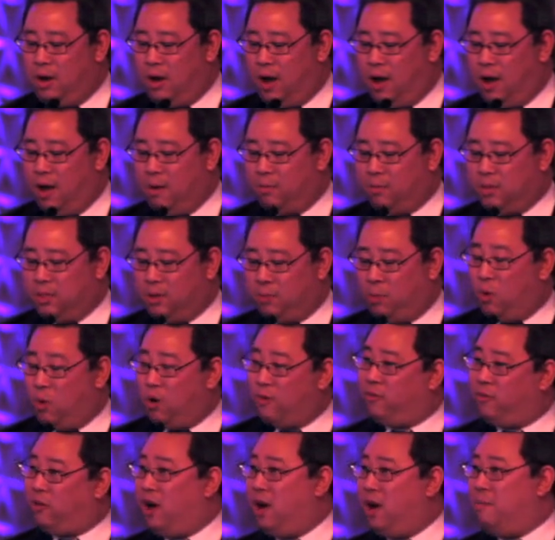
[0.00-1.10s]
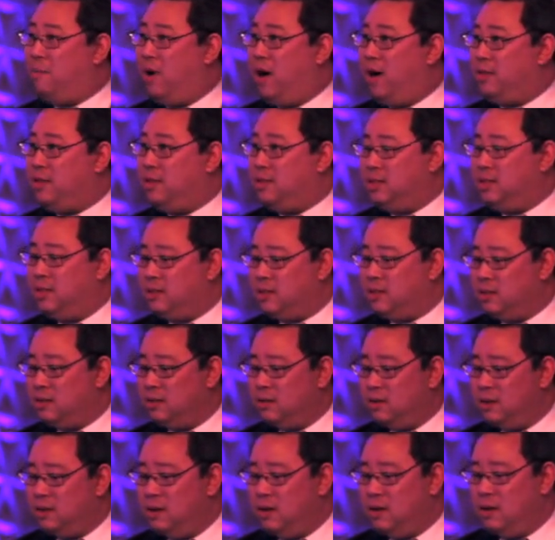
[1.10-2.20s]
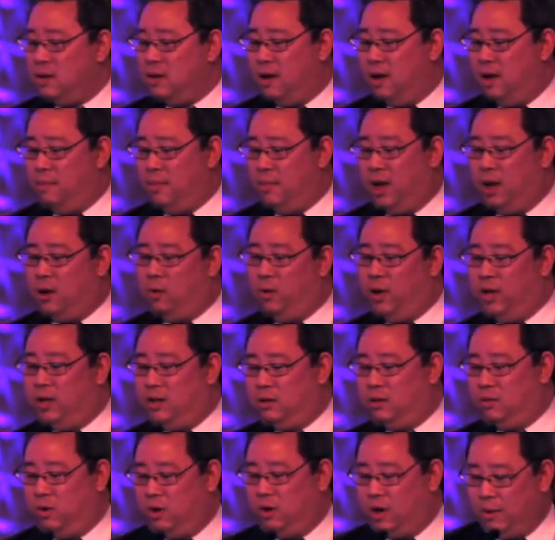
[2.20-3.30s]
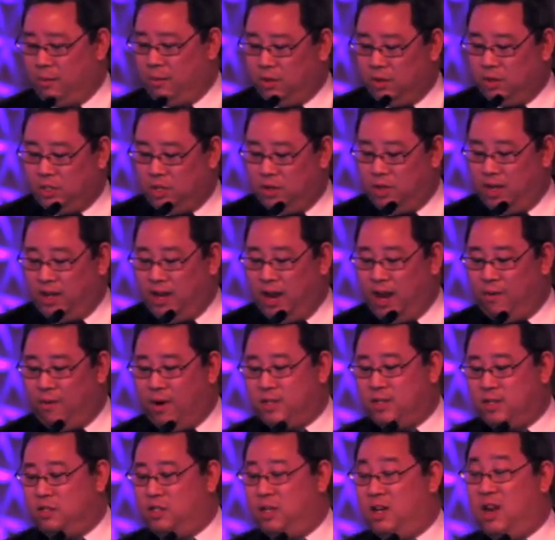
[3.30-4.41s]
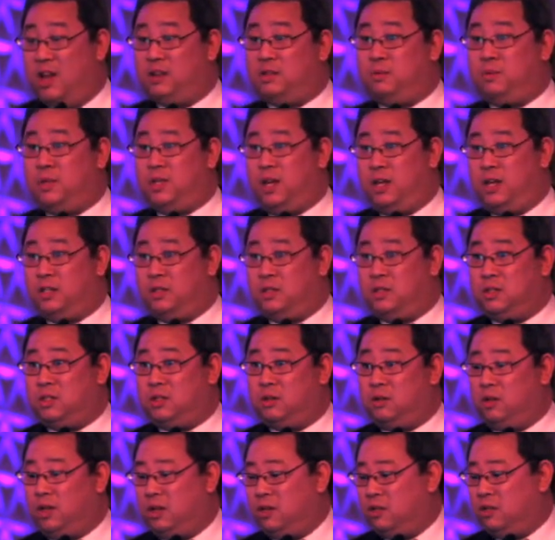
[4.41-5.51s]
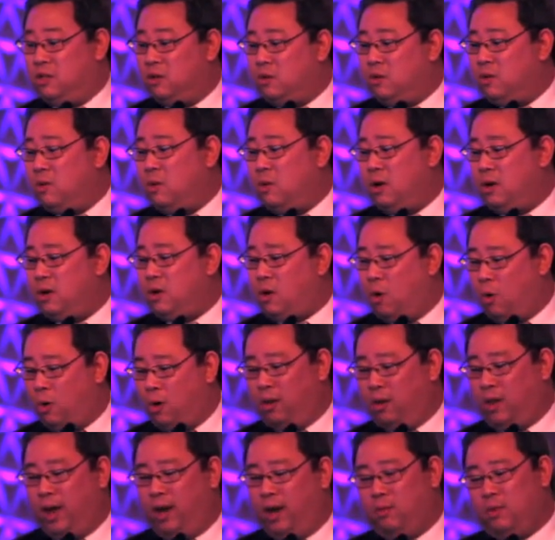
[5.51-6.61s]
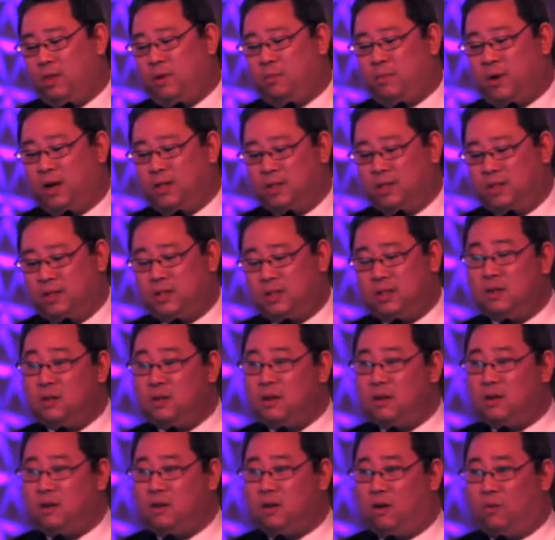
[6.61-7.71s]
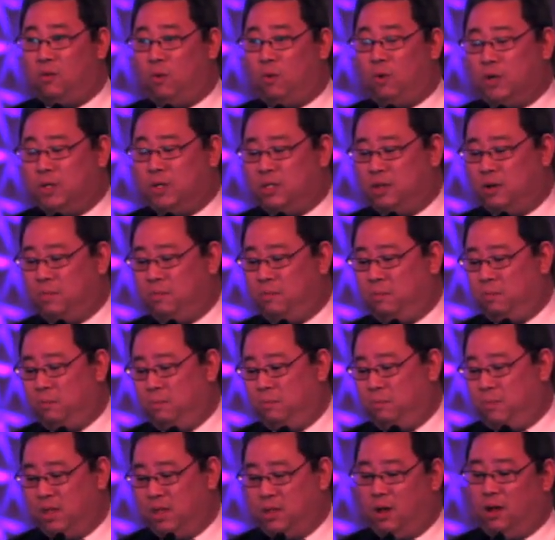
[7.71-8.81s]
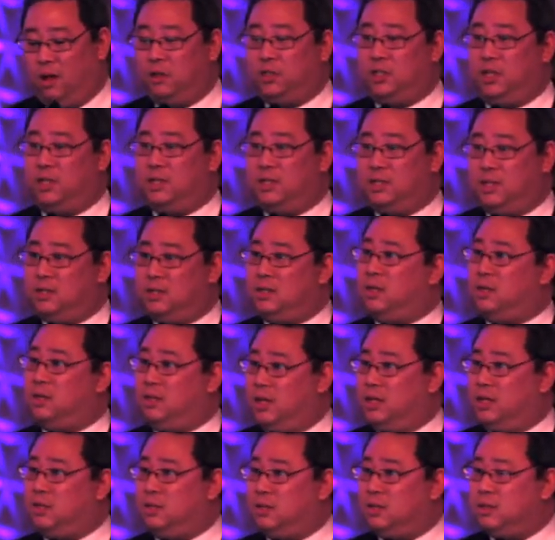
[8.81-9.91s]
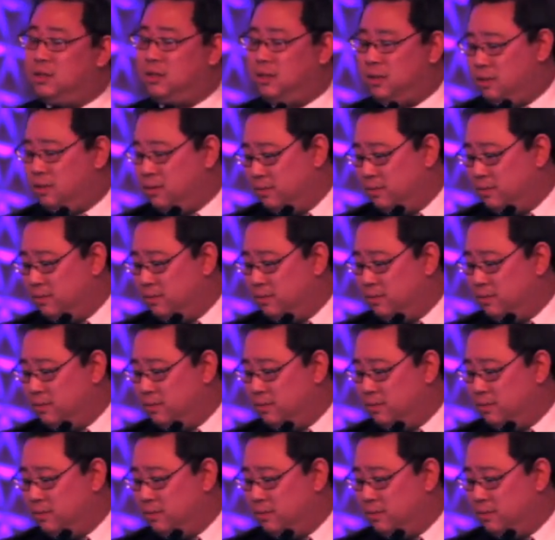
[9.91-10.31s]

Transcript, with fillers: um, support for our hypothesis um, here we, we were able to show that KRAS and GNAS mutations certainly do correlate with the presence of worrisome pathology and cystic lesions.